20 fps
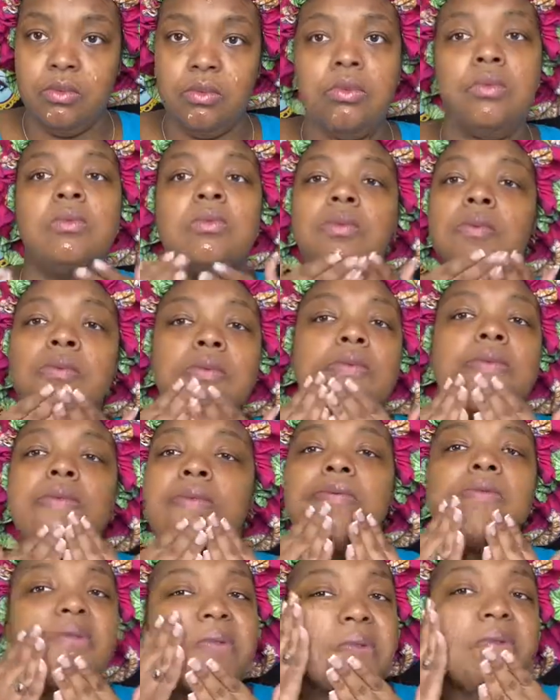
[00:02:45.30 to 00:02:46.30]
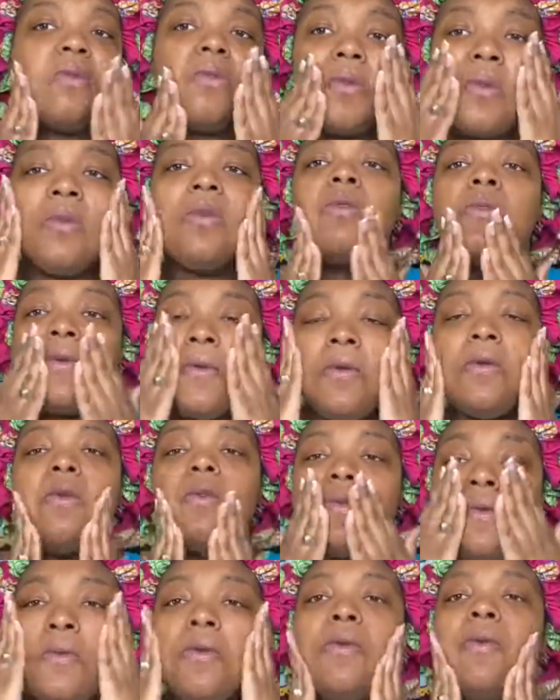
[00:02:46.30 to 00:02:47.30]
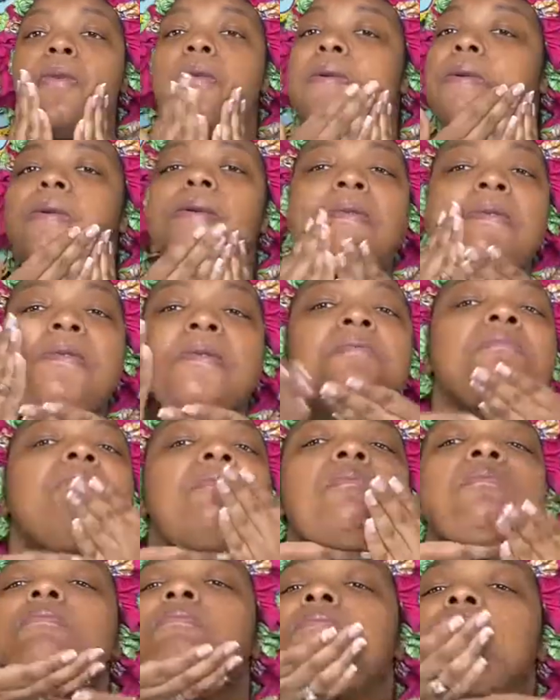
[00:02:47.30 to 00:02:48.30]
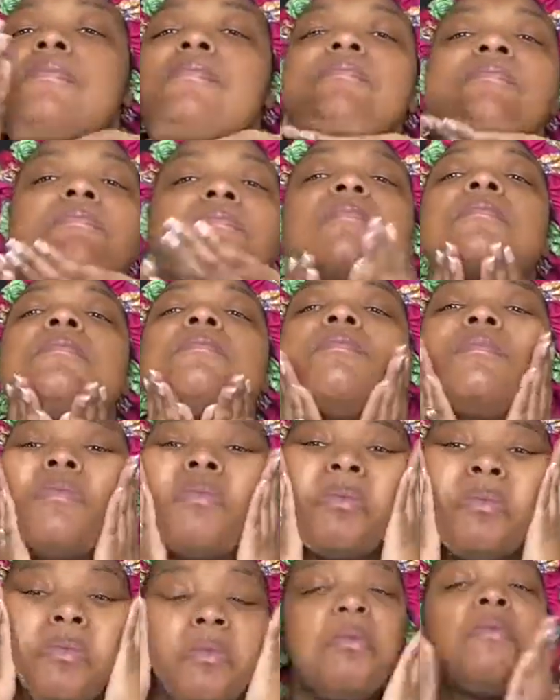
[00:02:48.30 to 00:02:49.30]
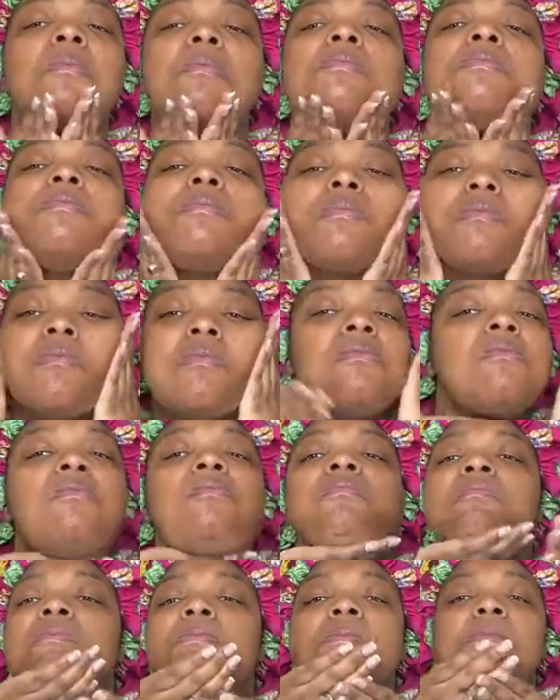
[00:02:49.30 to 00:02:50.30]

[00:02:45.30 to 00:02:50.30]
And I'm just going to rub that in. And I try to push it in an upward motion,